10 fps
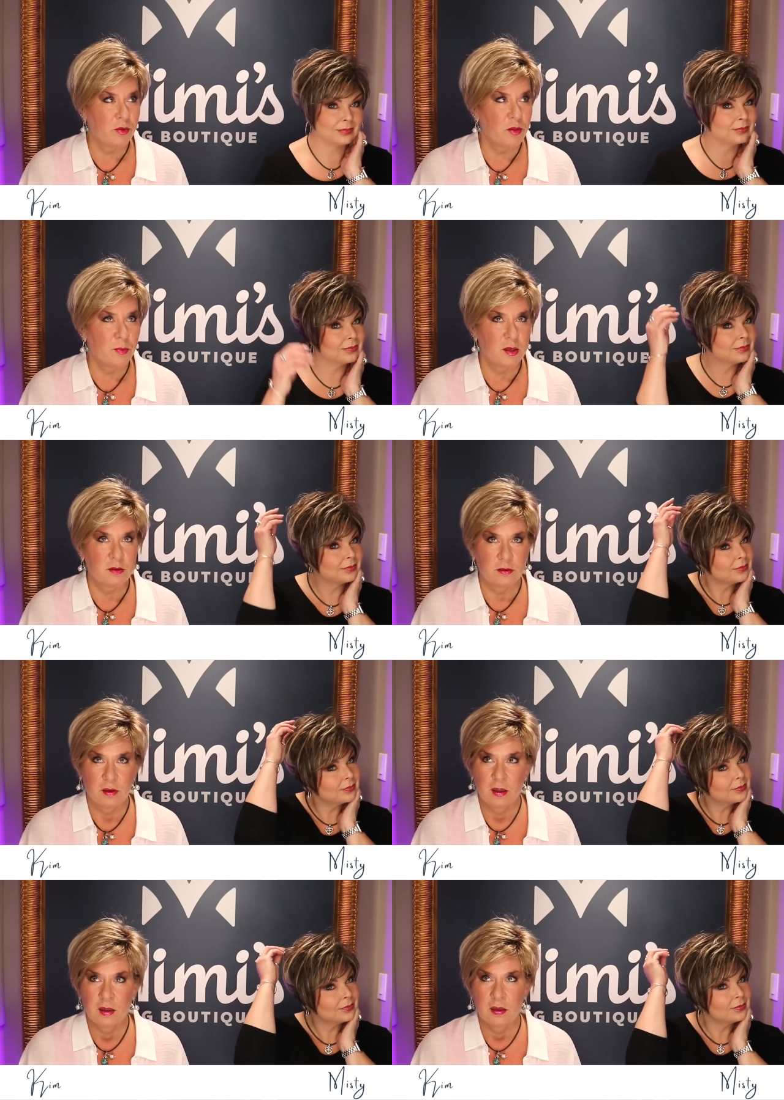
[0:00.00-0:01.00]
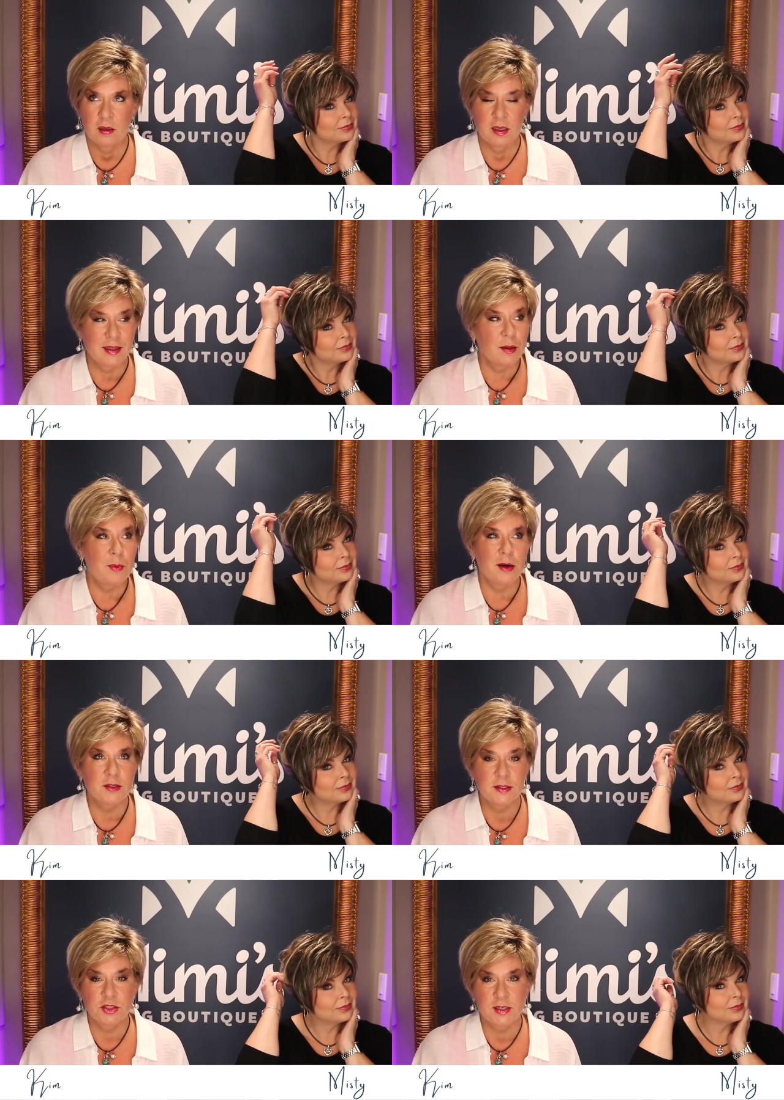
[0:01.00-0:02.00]
Speaker 1: the middle. And Kim
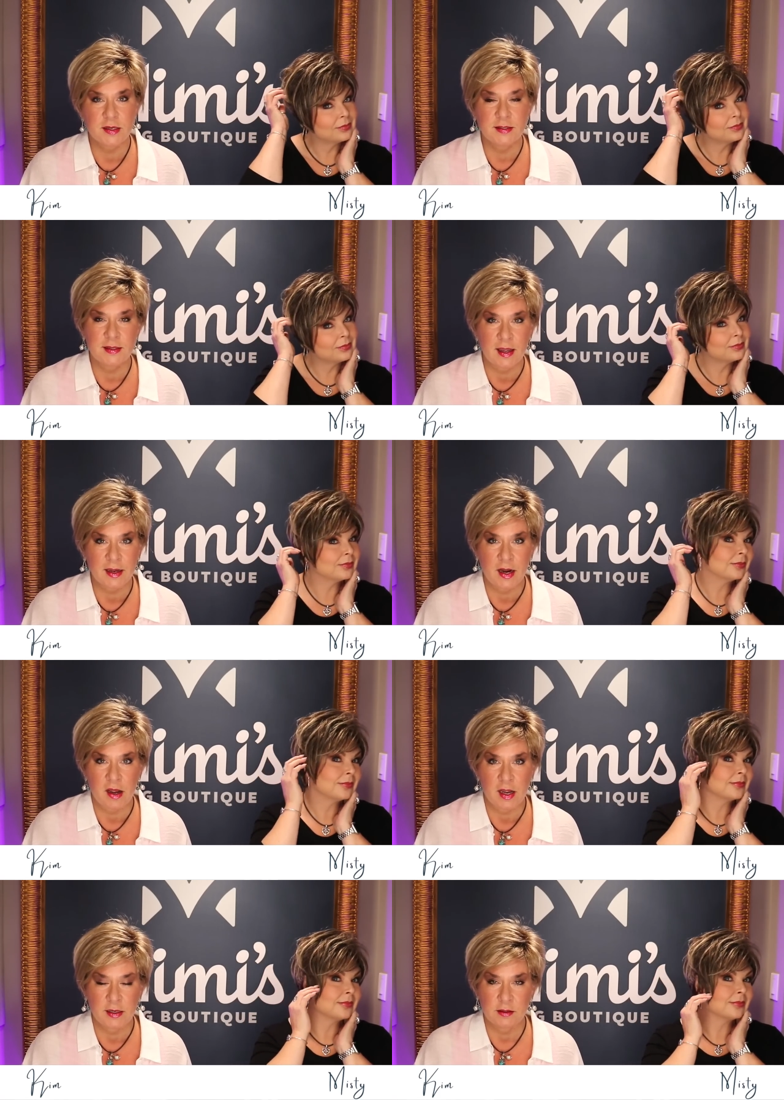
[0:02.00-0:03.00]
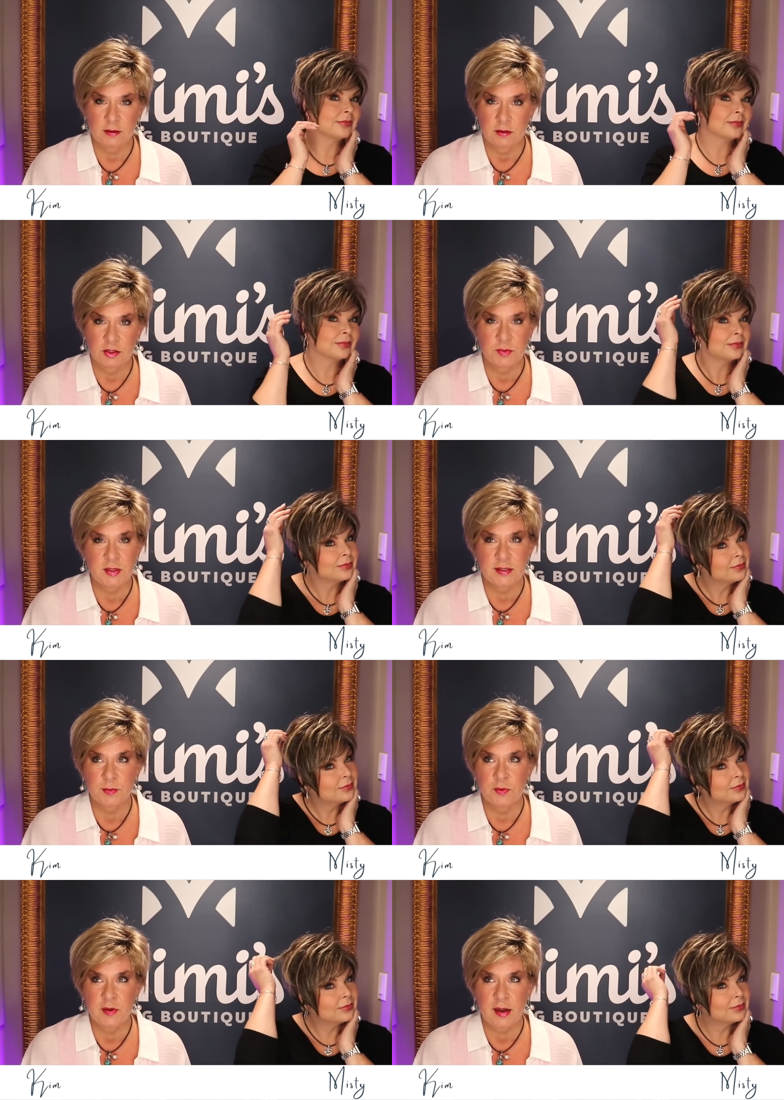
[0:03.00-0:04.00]
Myers says she doesn't like it hot. She needs
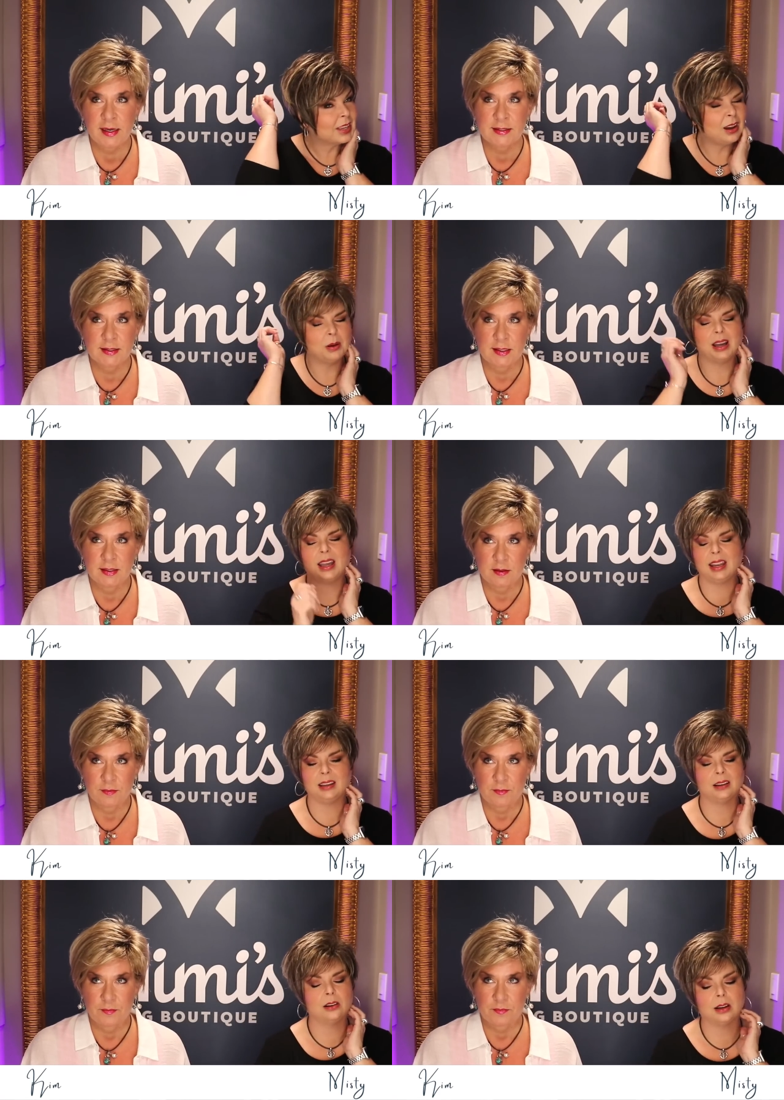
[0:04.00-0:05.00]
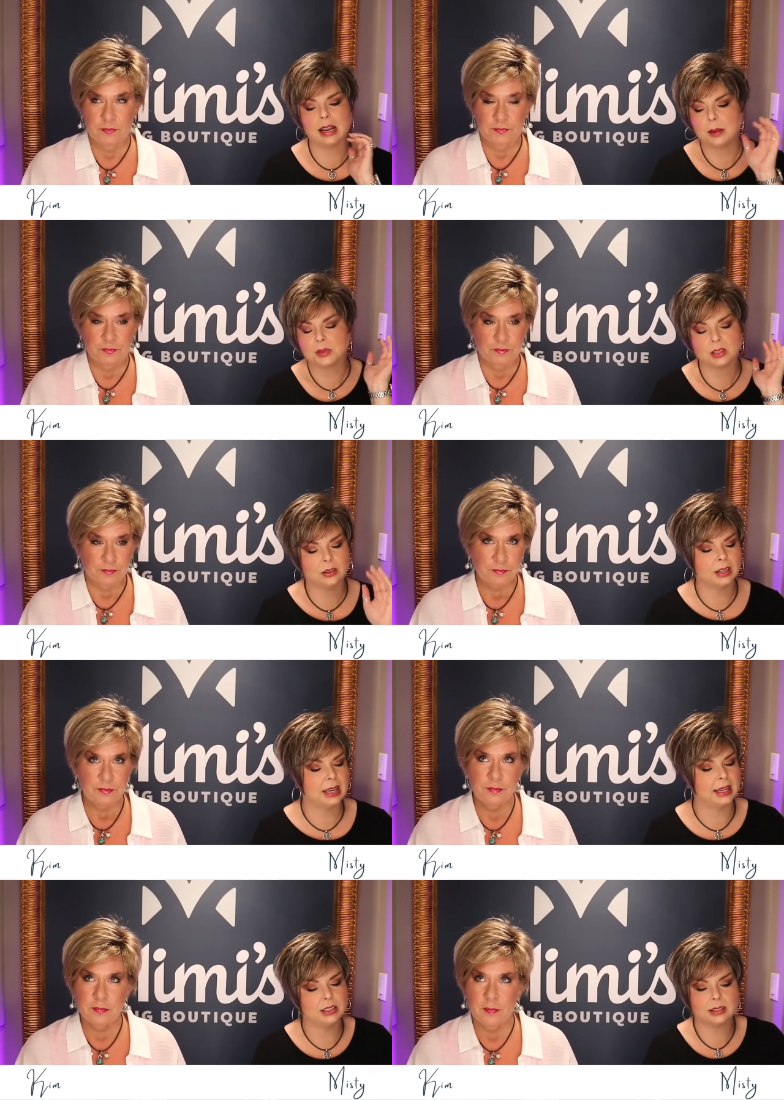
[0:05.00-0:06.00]
to move to Iceland. Oh, I
Speaker 2: hate it hot. I'm sorry.
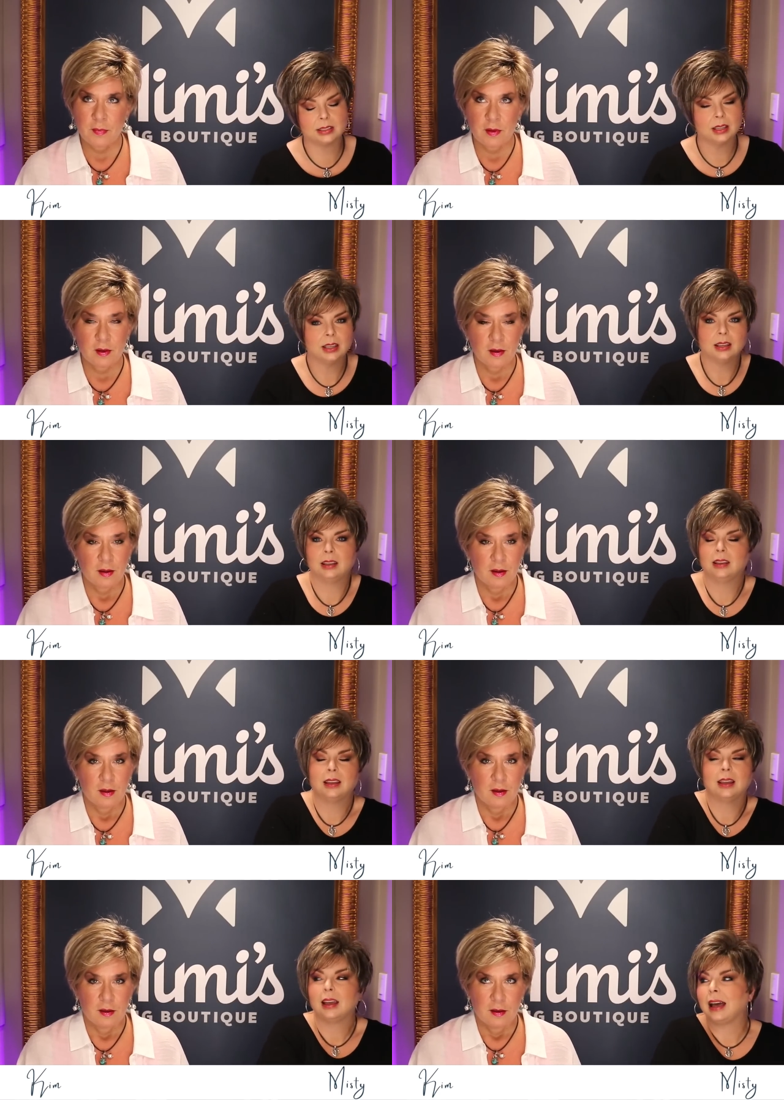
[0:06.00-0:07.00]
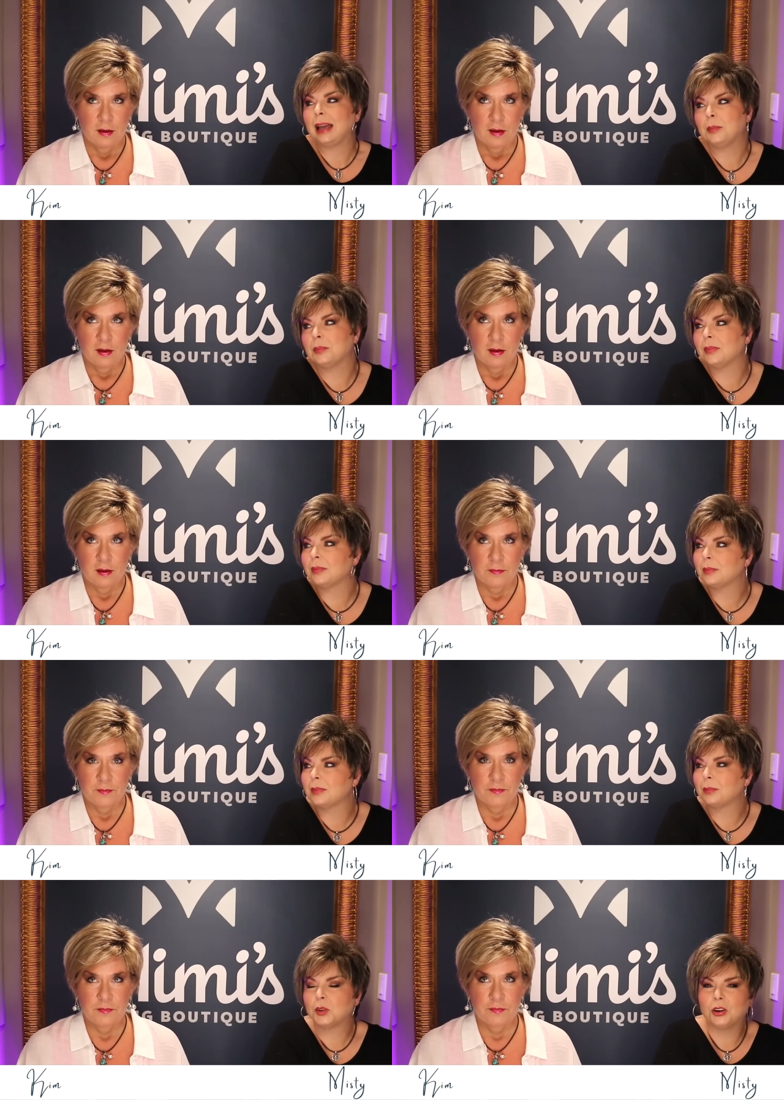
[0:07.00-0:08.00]
I just, I'm
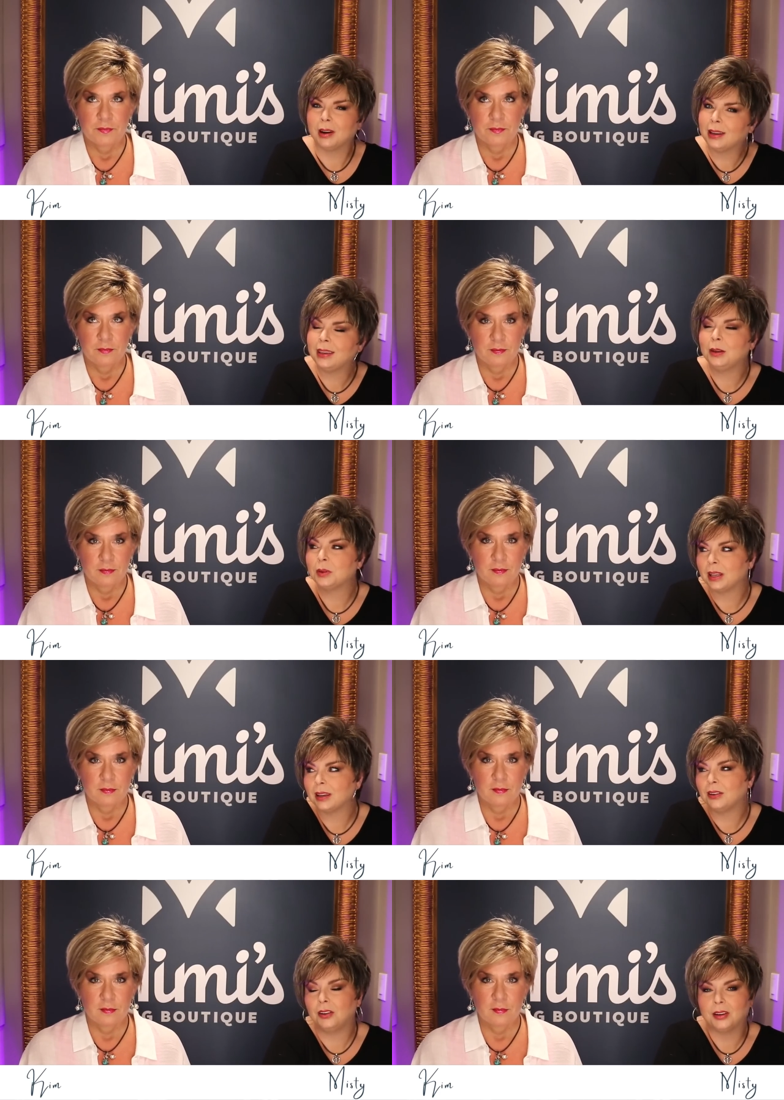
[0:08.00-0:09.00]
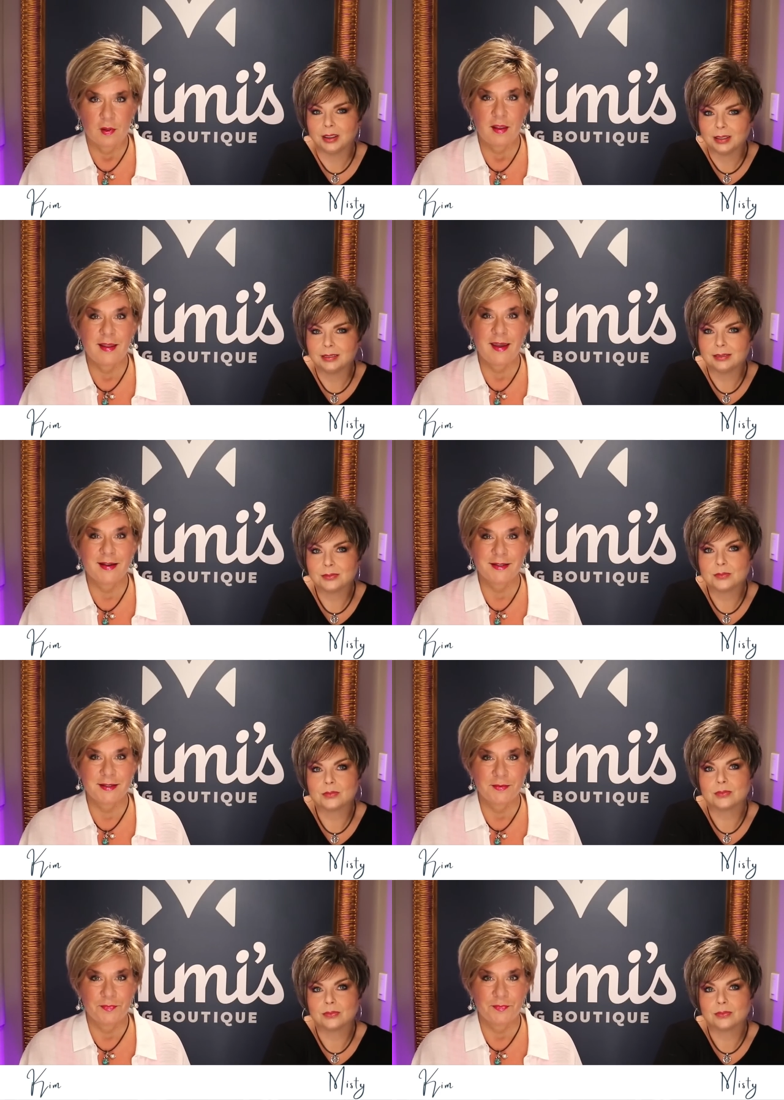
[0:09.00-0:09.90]
cranky when I get hot.
Speaker 1: Yes.